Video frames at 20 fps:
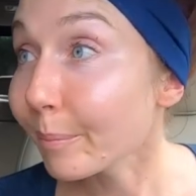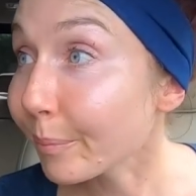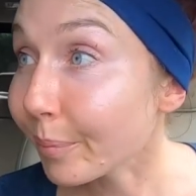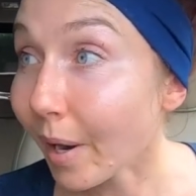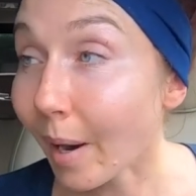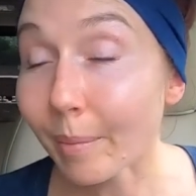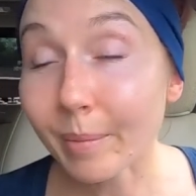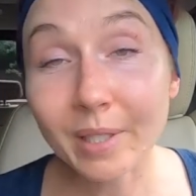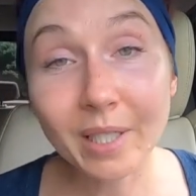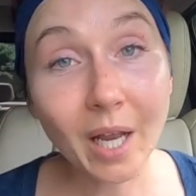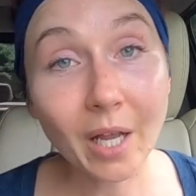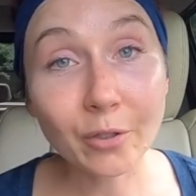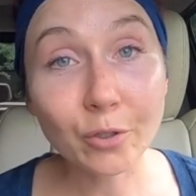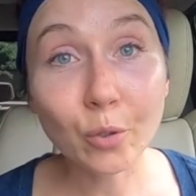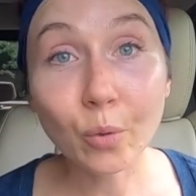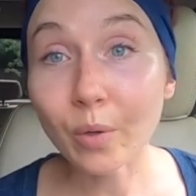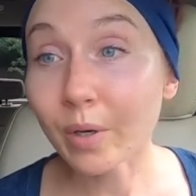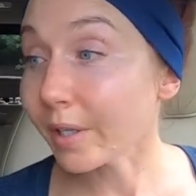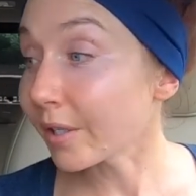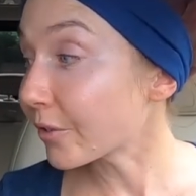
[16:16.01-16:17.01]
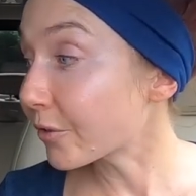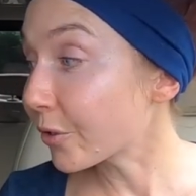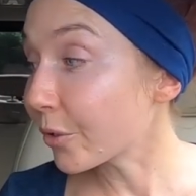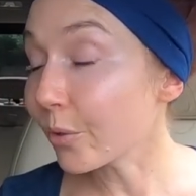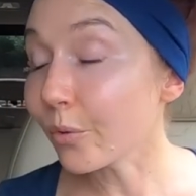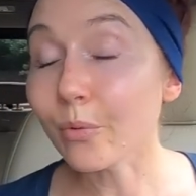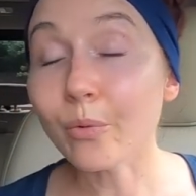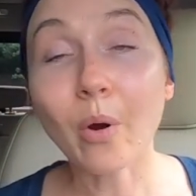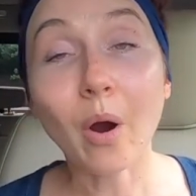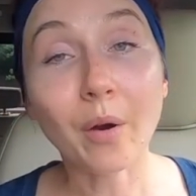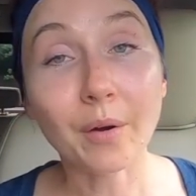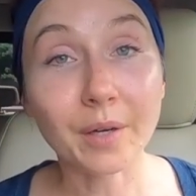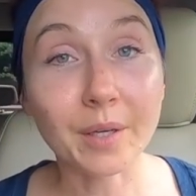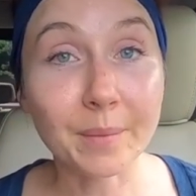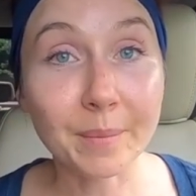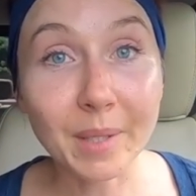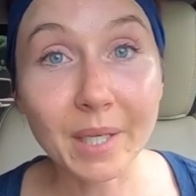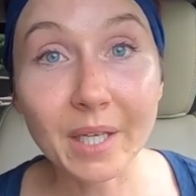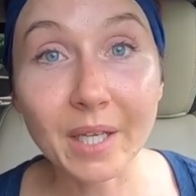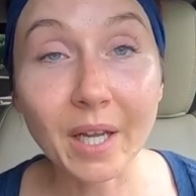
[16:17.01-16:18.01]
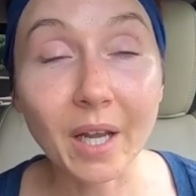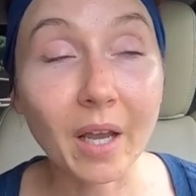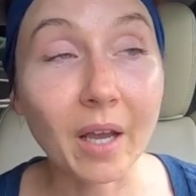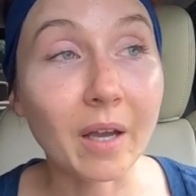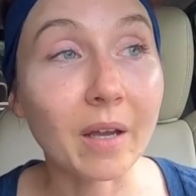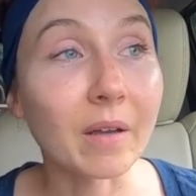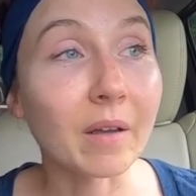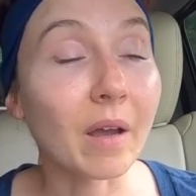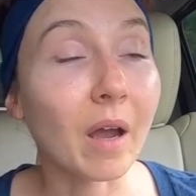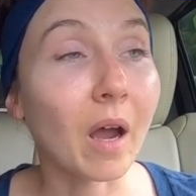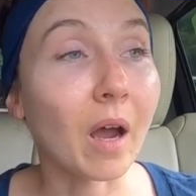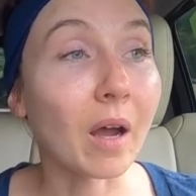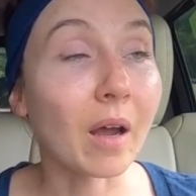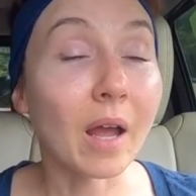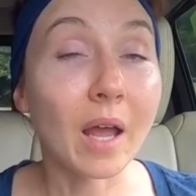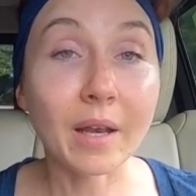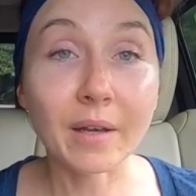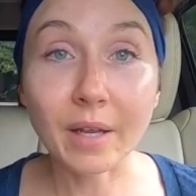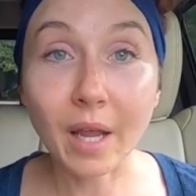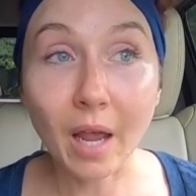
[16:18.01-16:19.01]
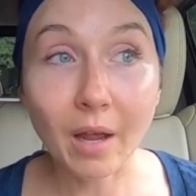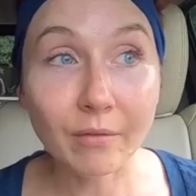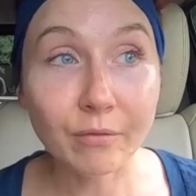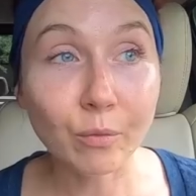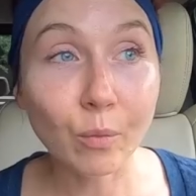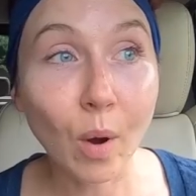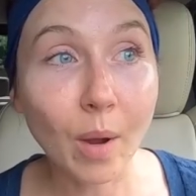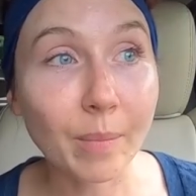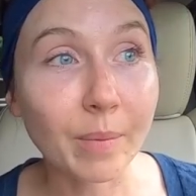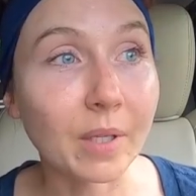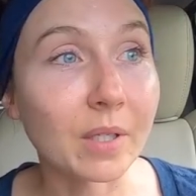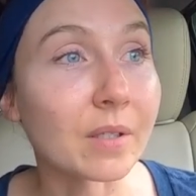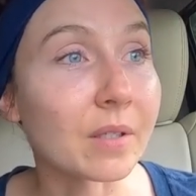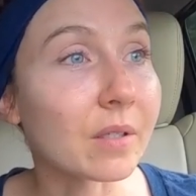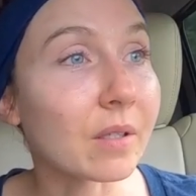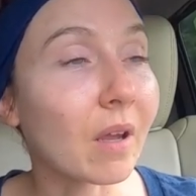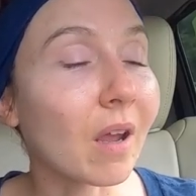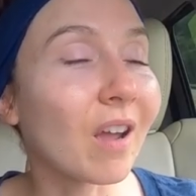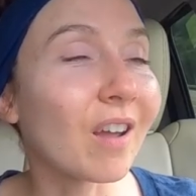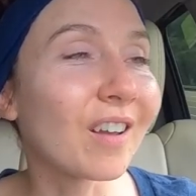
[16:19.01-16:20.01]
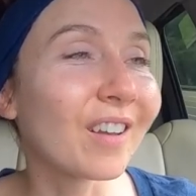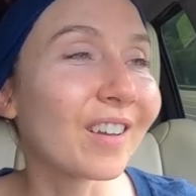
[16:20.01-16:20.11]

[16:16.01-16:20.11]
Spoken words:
probably not tourists who are in media and have weapons.